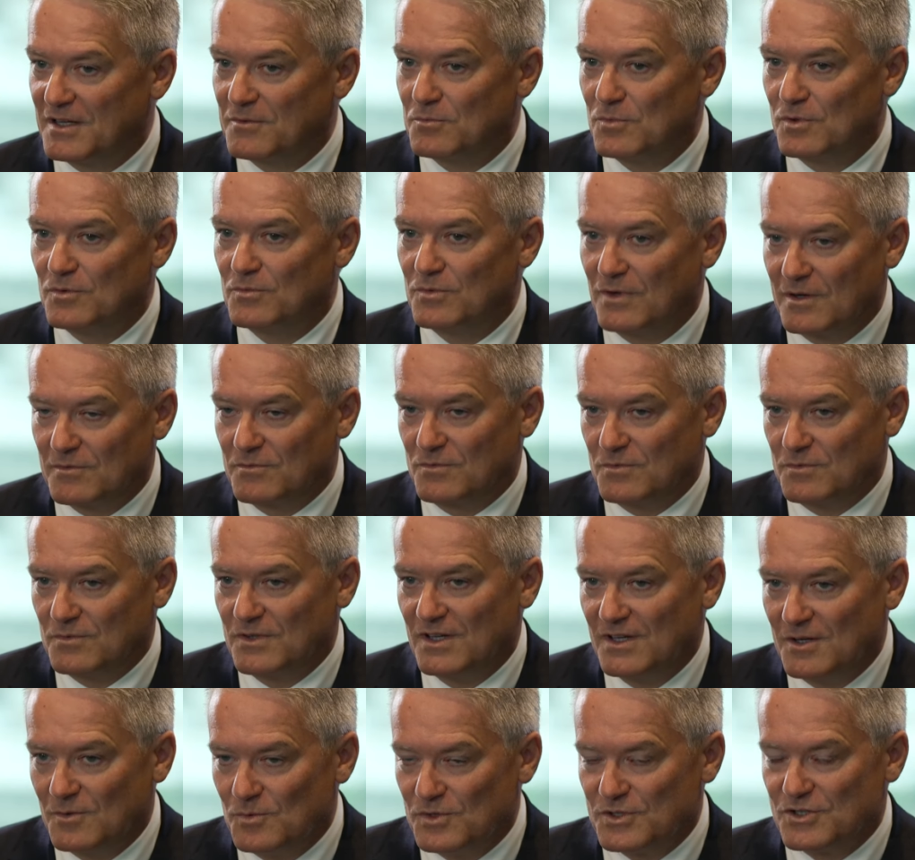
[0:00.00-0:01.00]

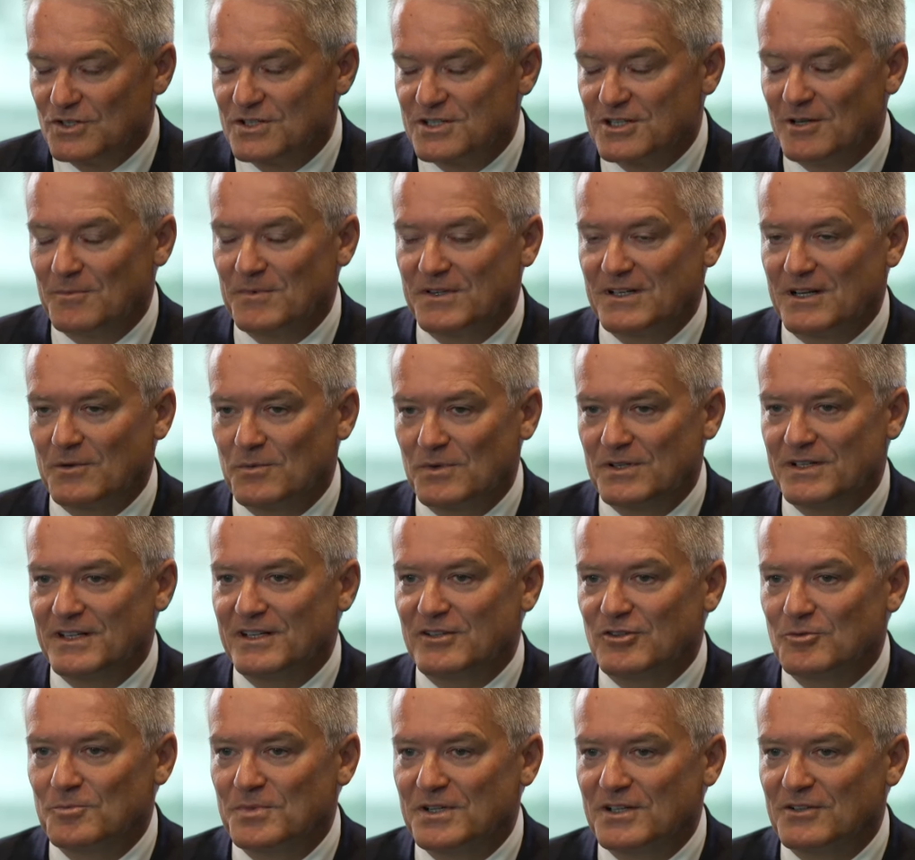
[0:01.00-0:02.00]
which is something that will
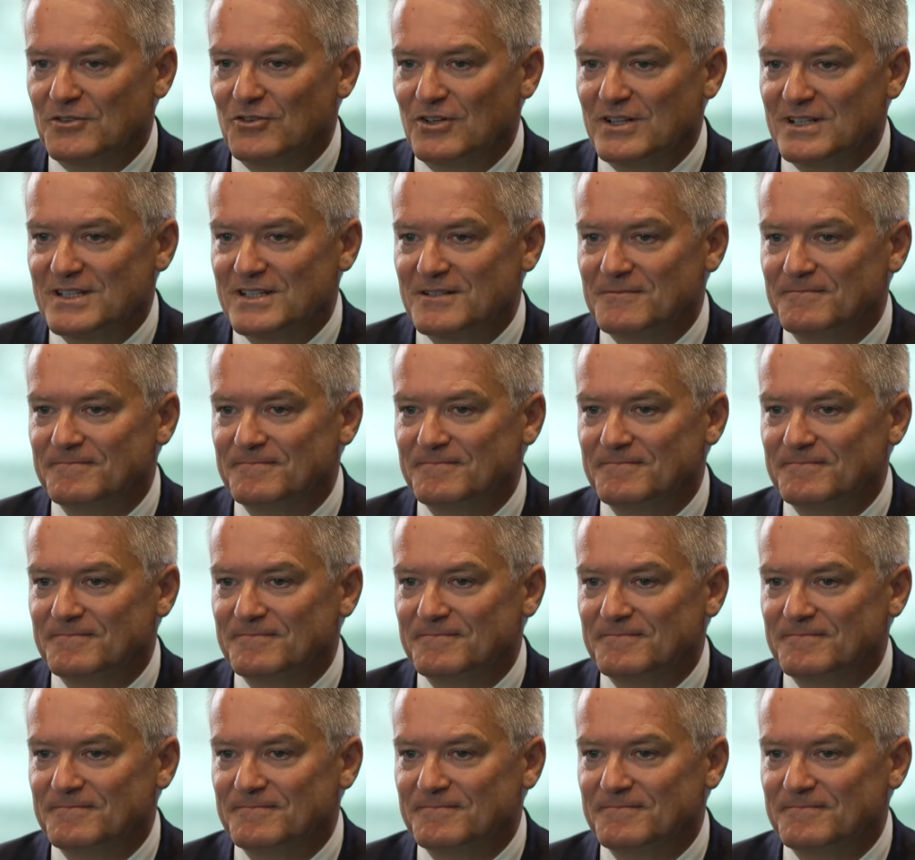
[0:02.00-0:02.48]
need to be addressed.